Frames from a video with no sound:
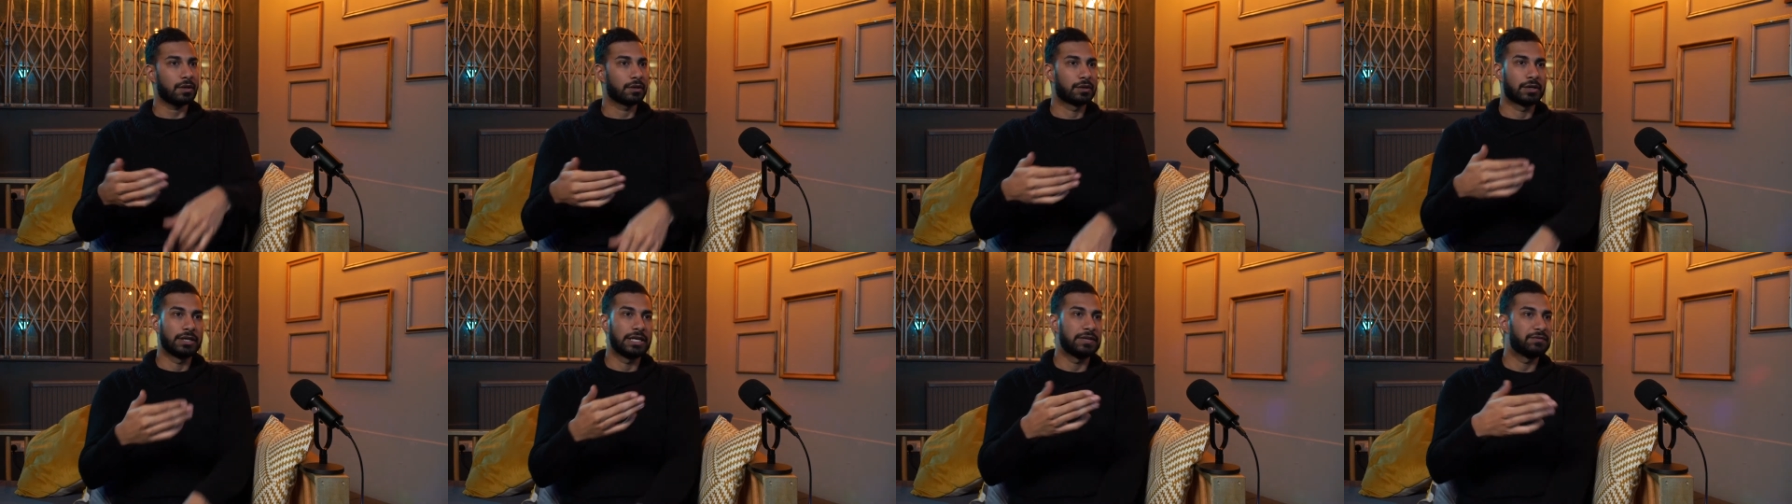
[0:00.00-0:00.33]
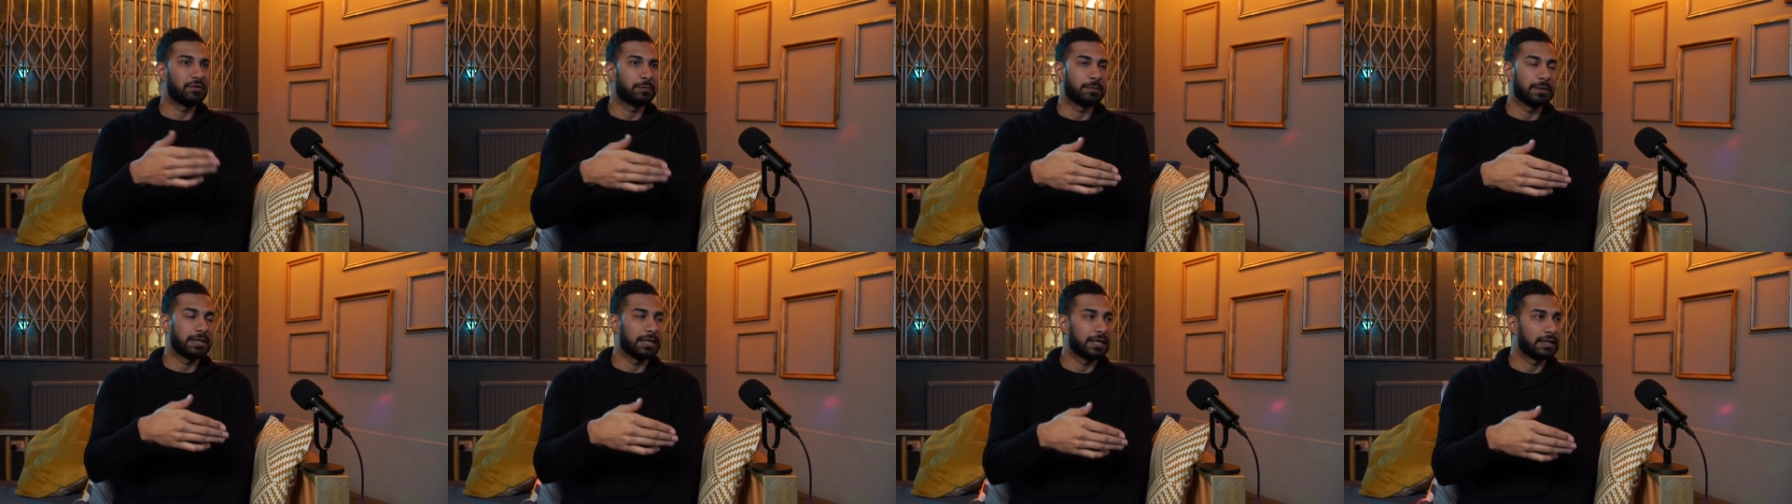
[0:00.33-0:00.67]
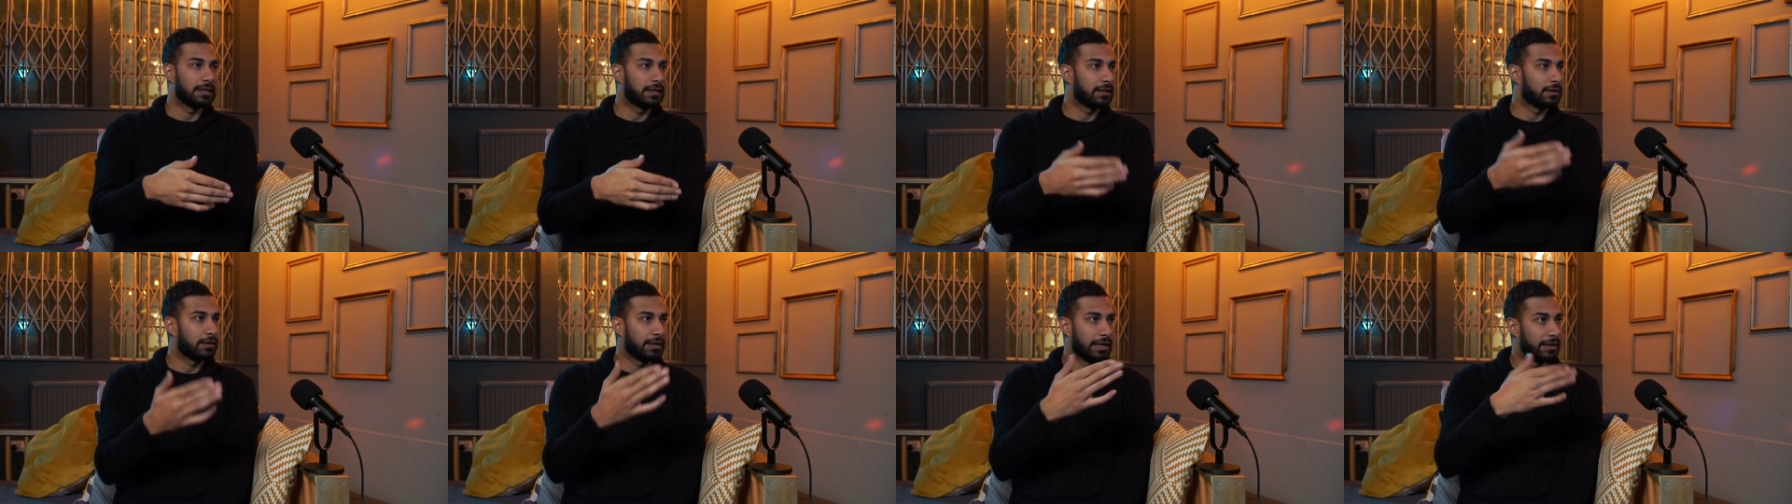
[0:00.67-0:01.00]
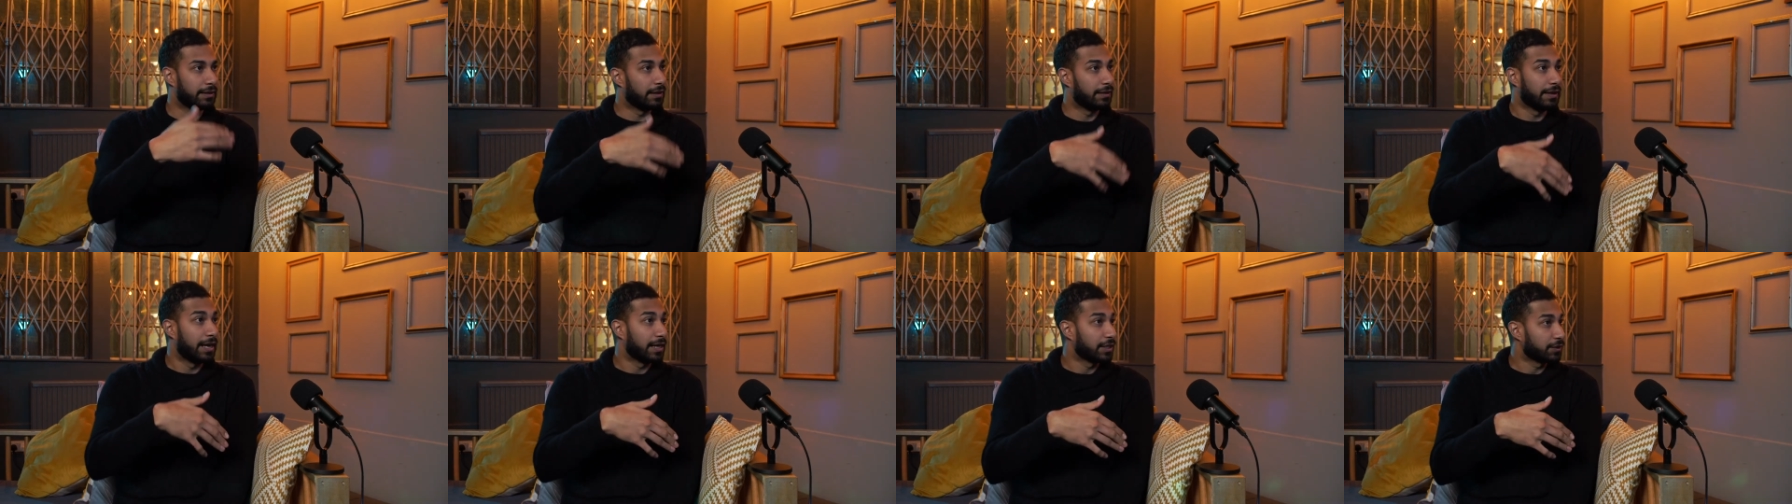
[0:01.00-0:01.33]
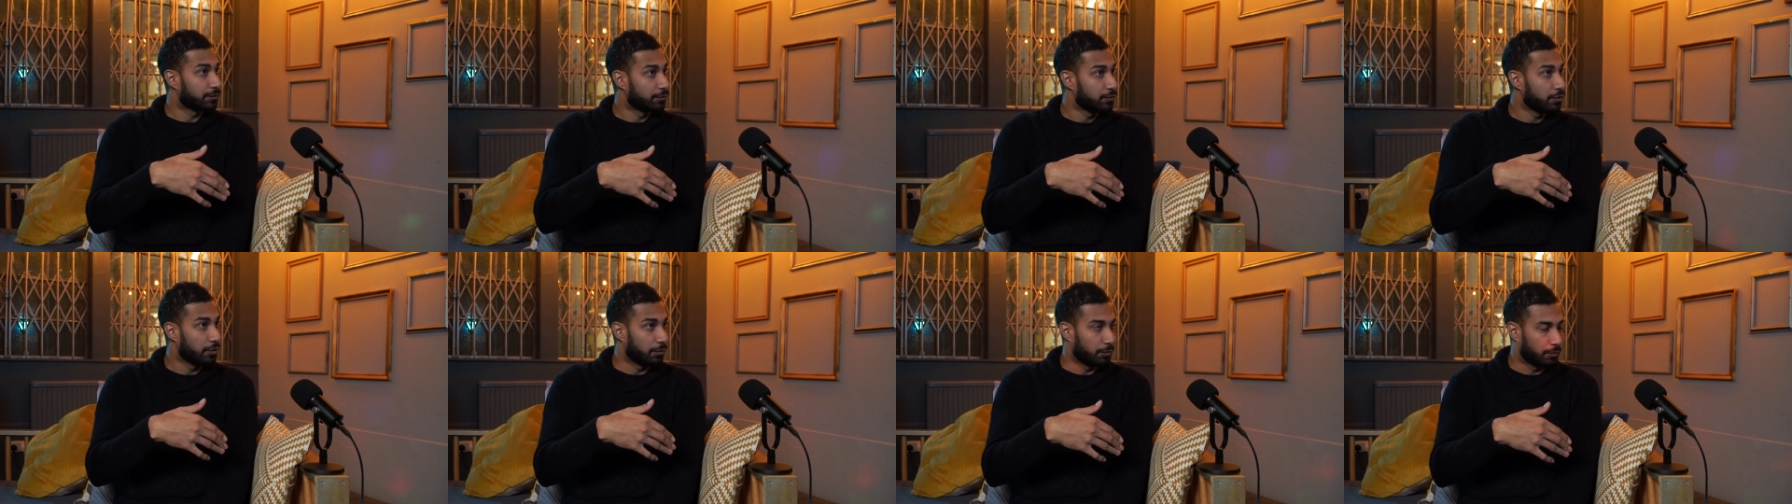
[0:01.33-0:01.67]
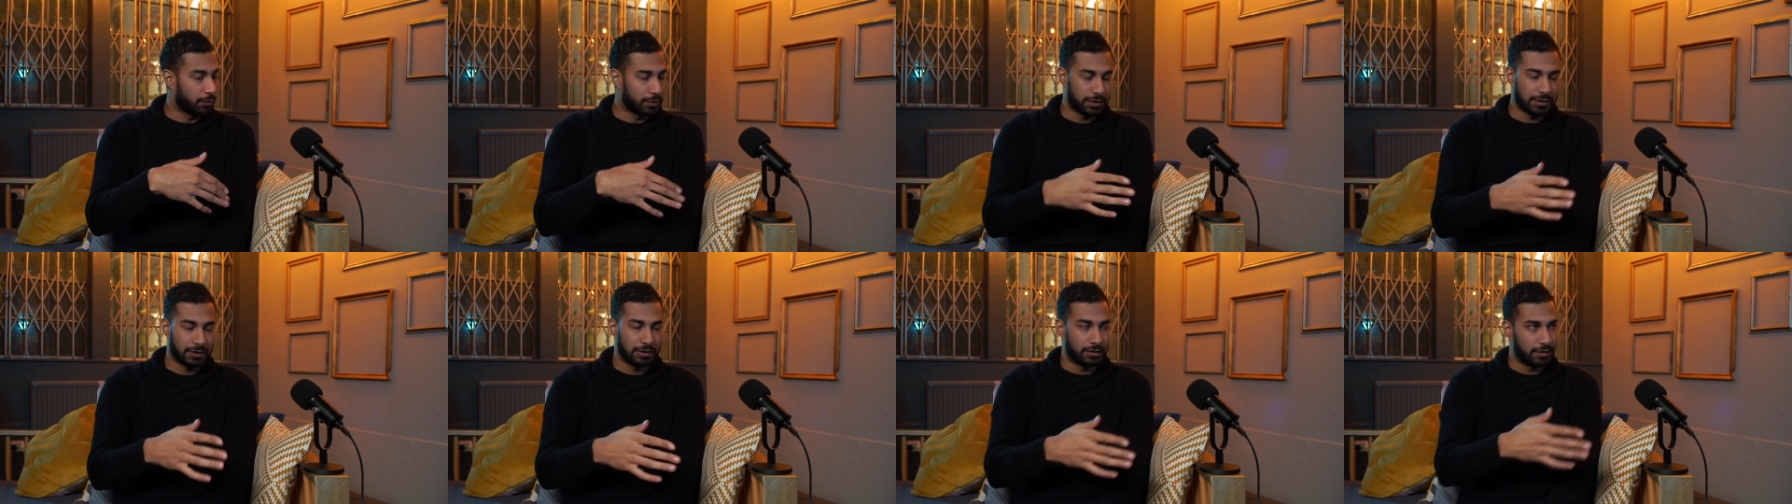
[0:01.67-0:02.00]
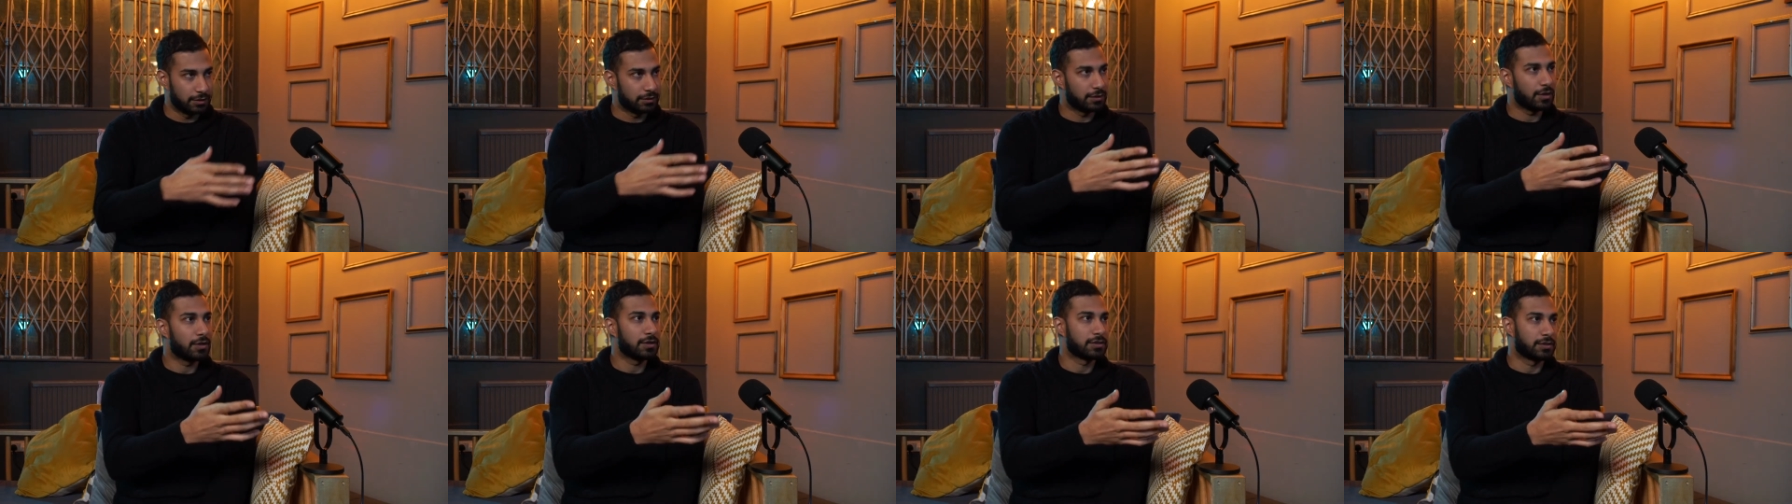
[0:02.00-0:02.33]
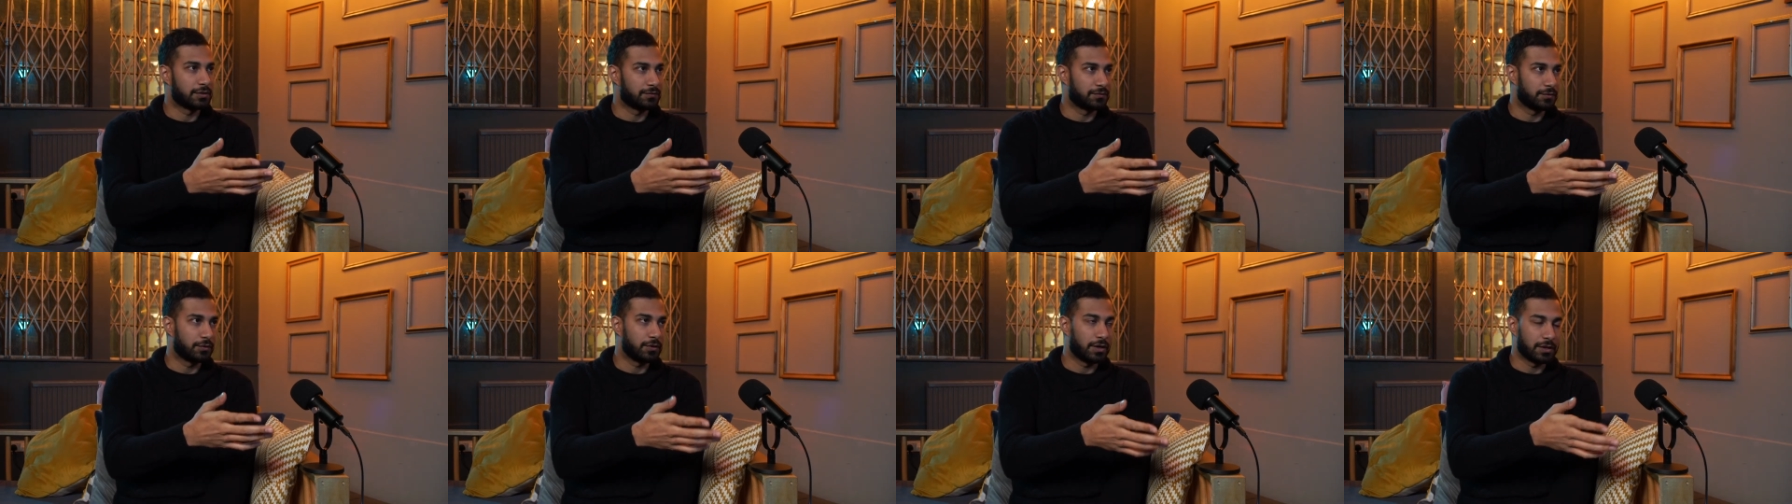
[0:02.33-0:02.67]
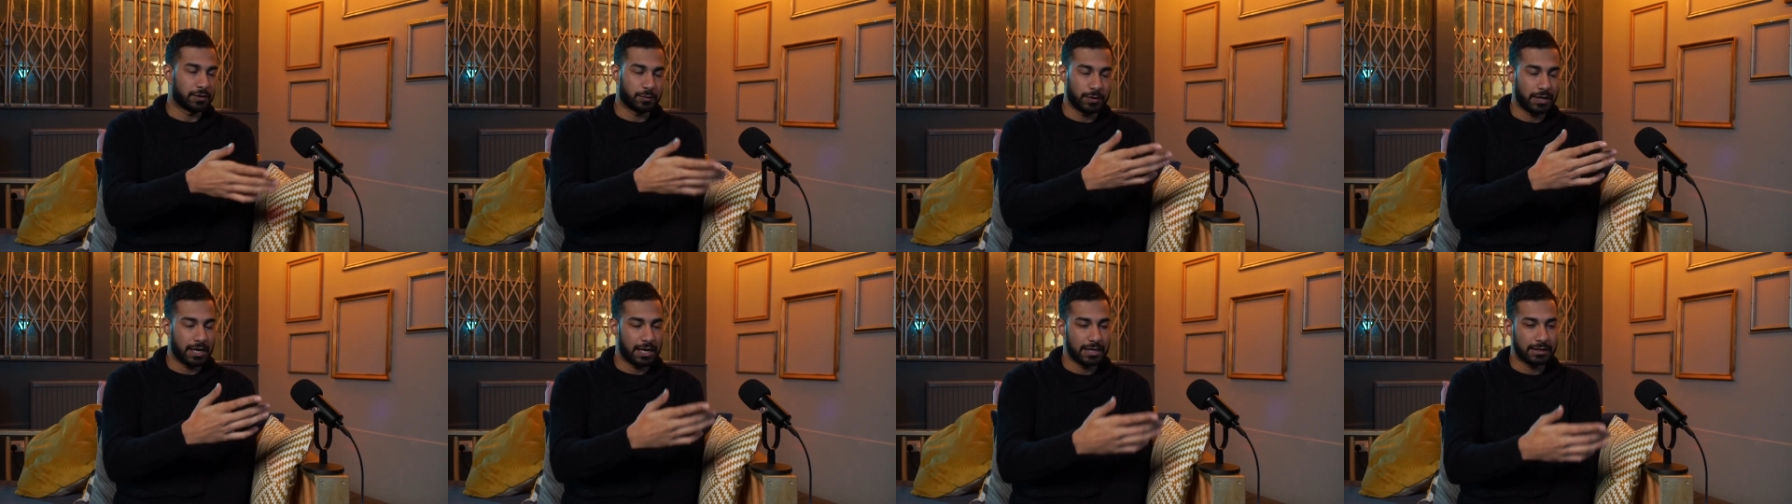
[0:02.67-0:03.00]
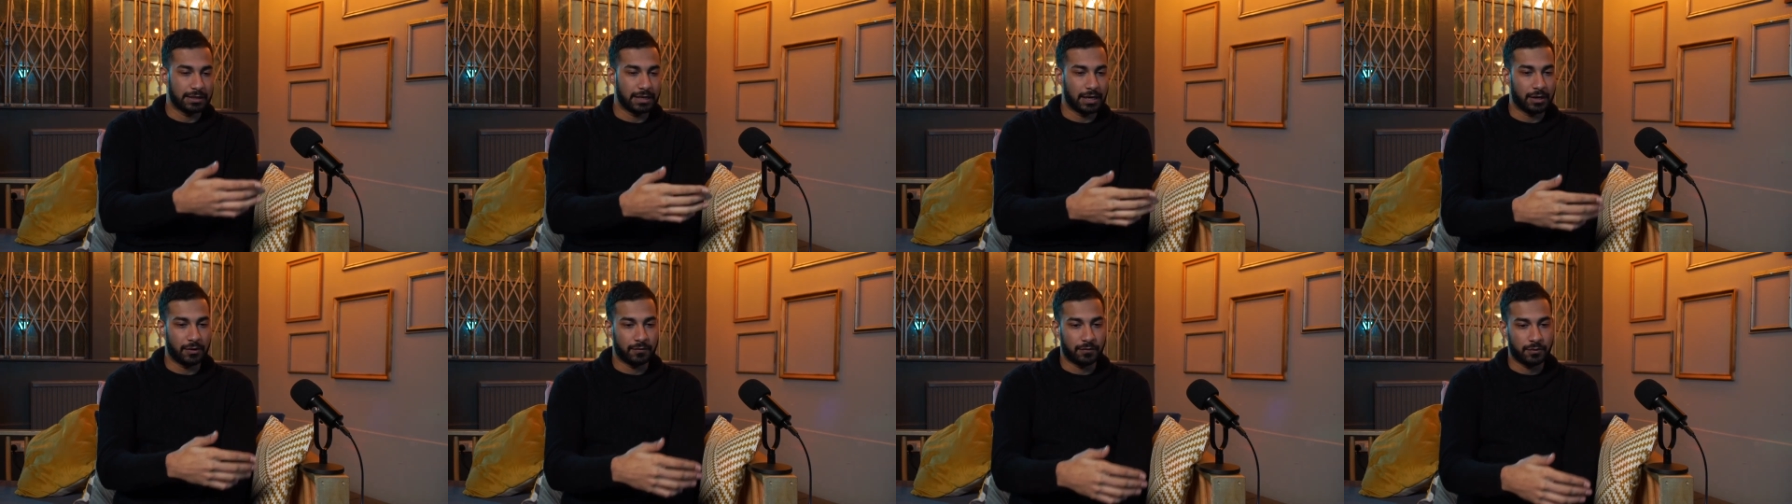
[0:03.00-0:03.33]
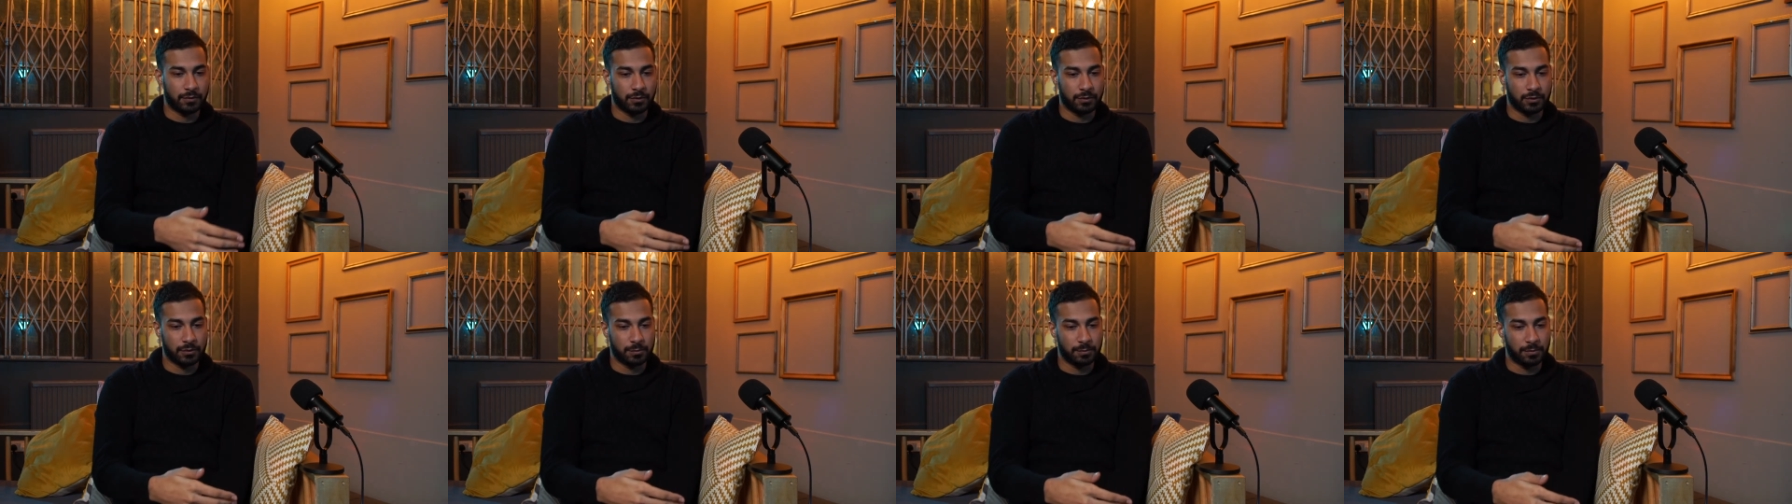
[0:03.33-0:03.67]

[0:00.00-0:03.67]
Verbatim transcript: could even be in the, in the next room, which is a disaster for us. We hate that, of course,